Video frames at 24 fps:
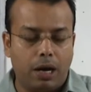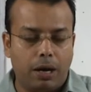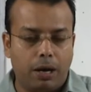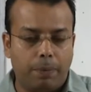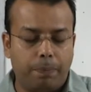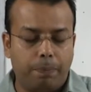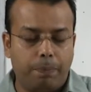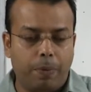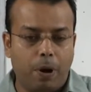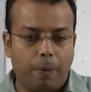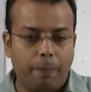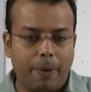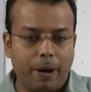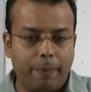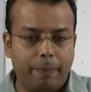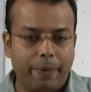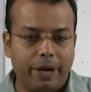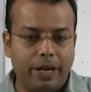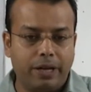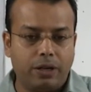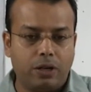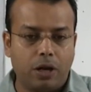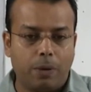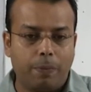
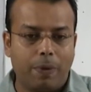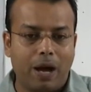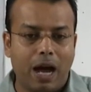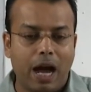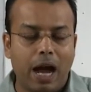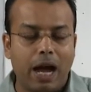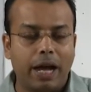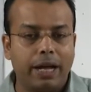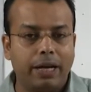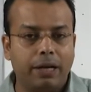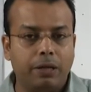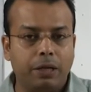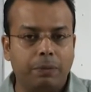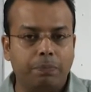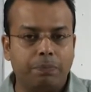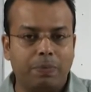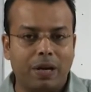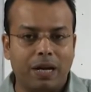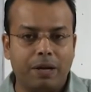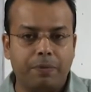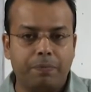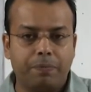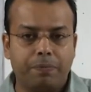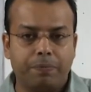bombardment of ion
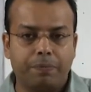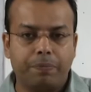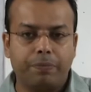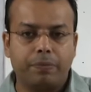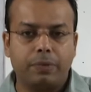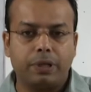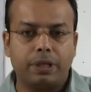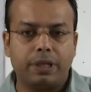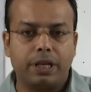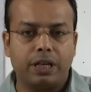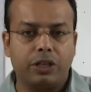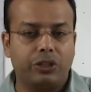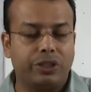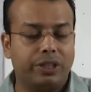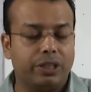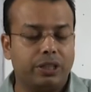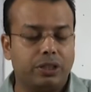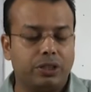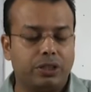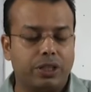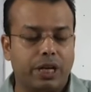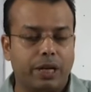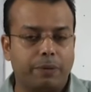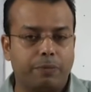
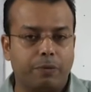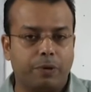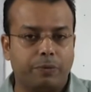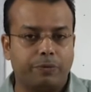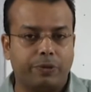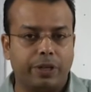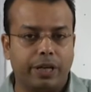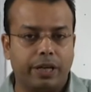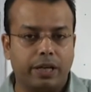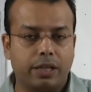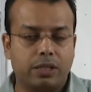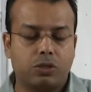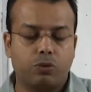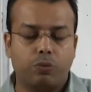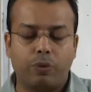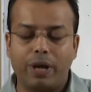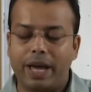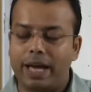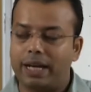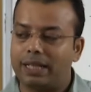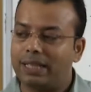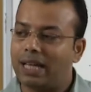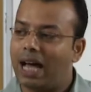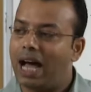implantation type of things,
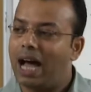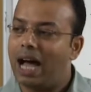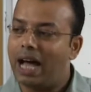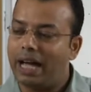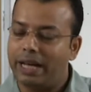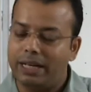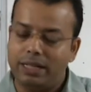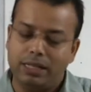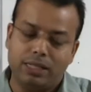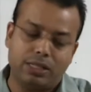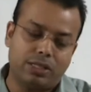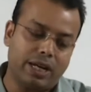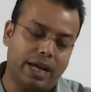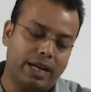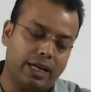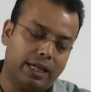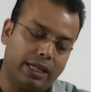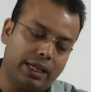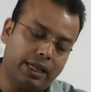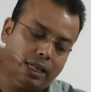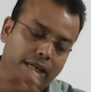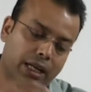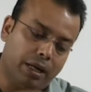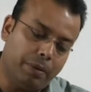where the ion is
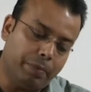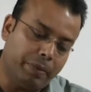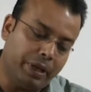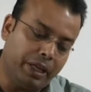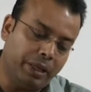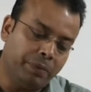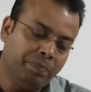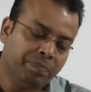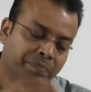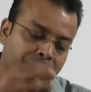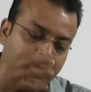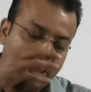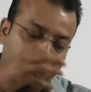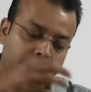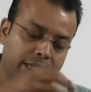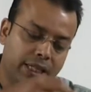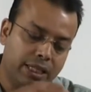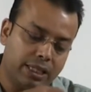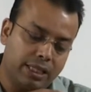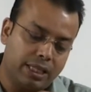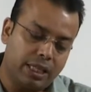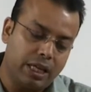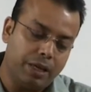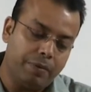directly coming, it
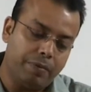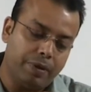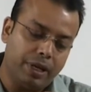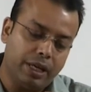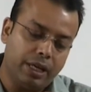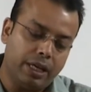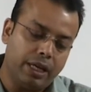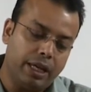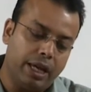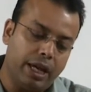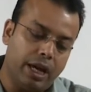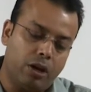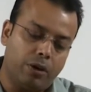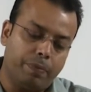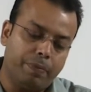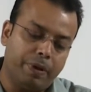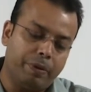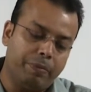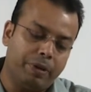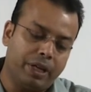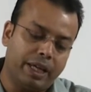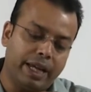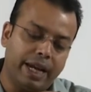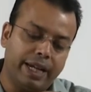is giving or
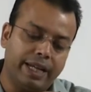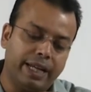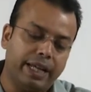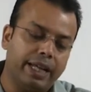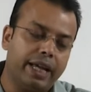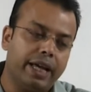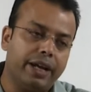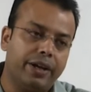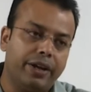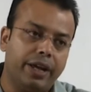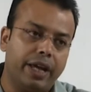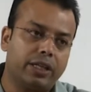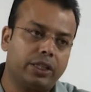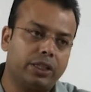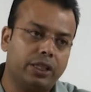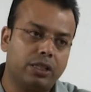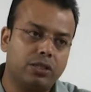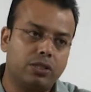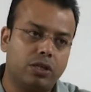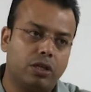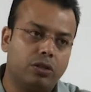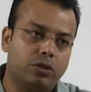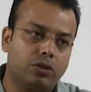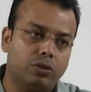maybe getting a
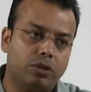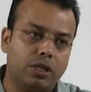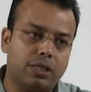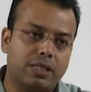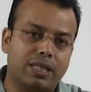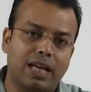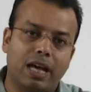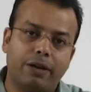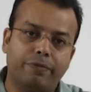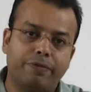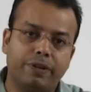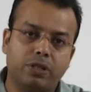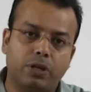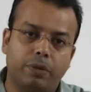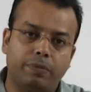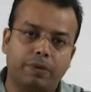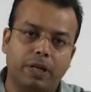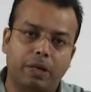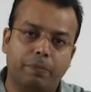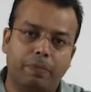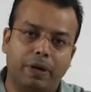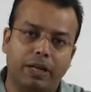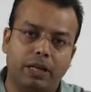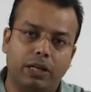reactions onto the surface of
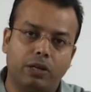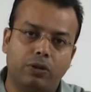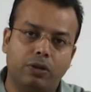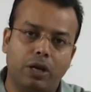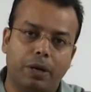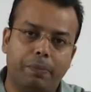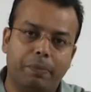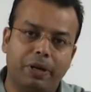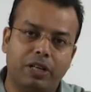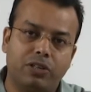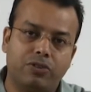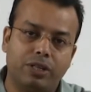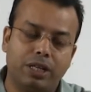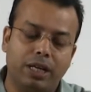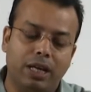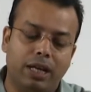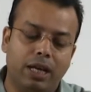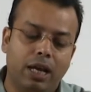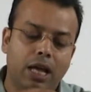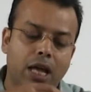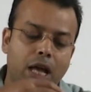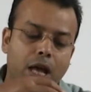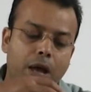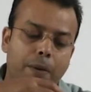that particular material.
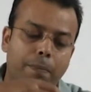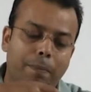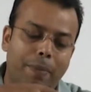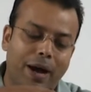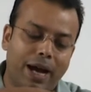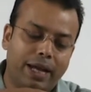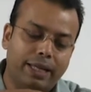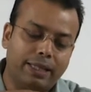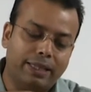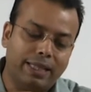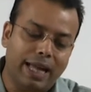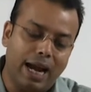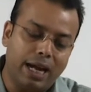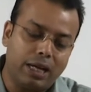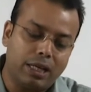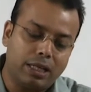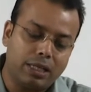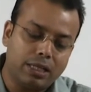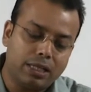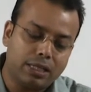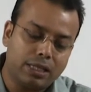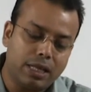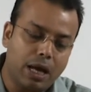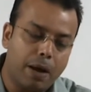By
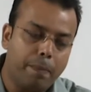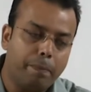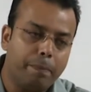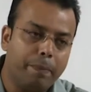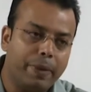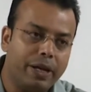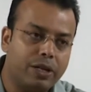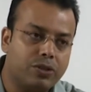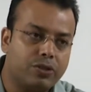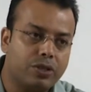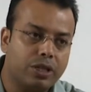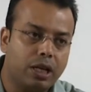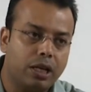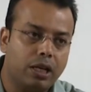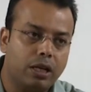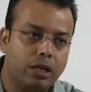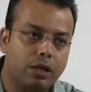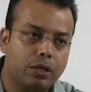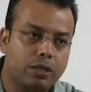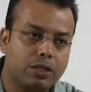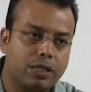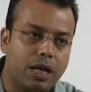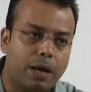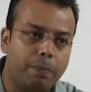that some material,
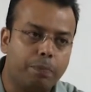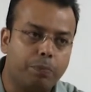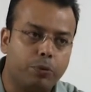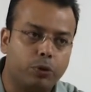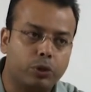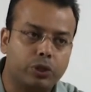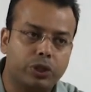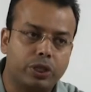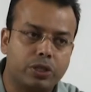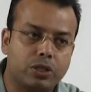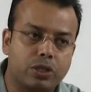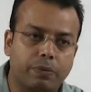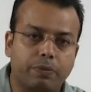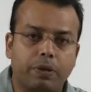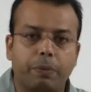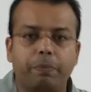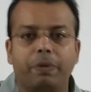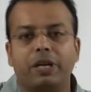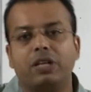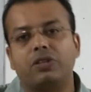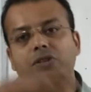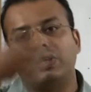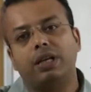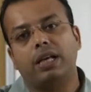some portions of the
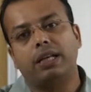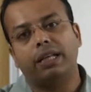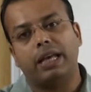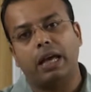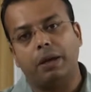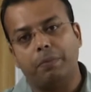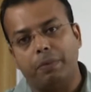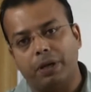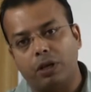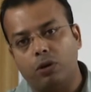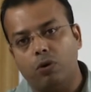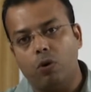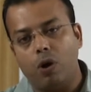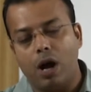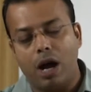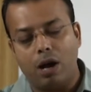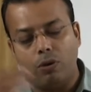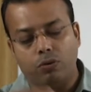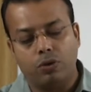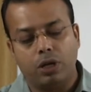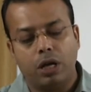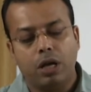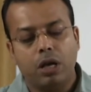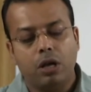material can be go
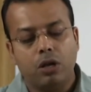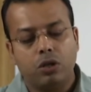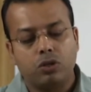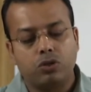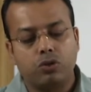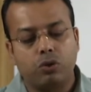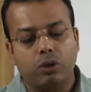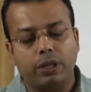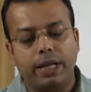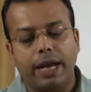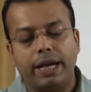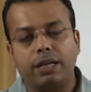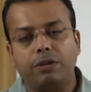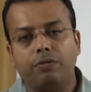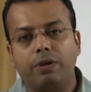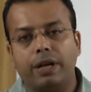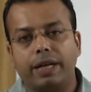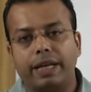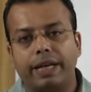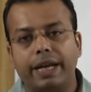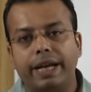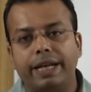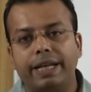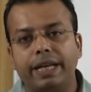out, so that you
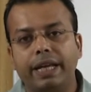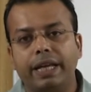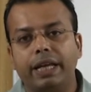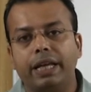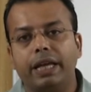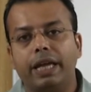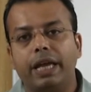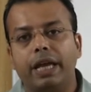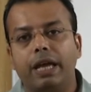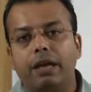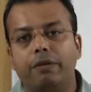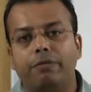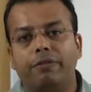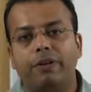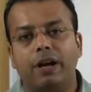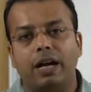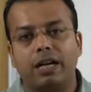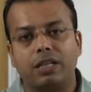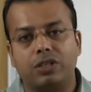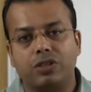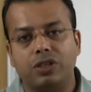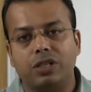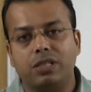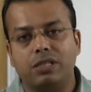are getting a
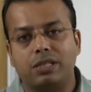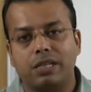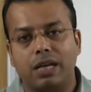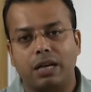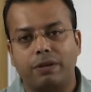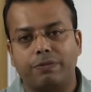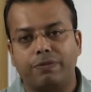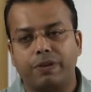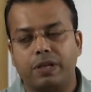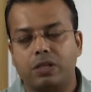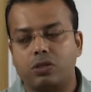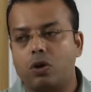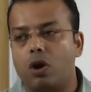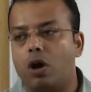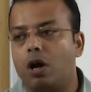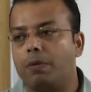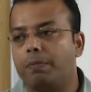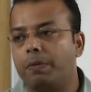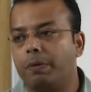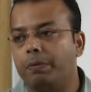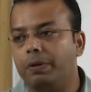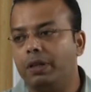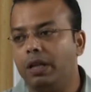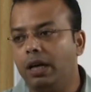virgin surface or
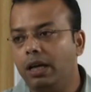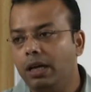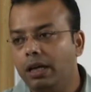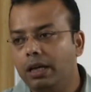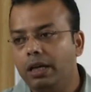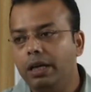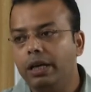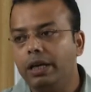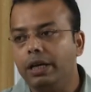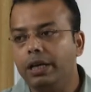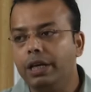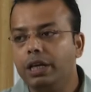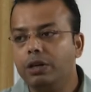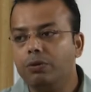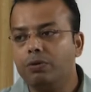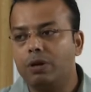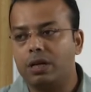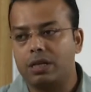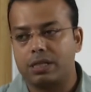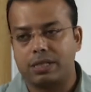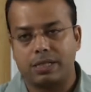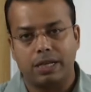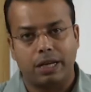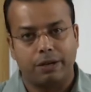maybe the
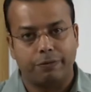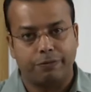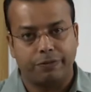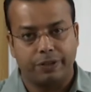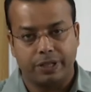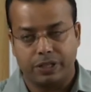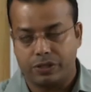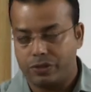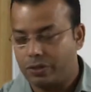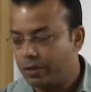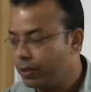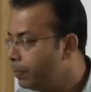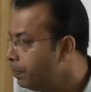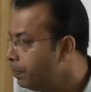newer surface.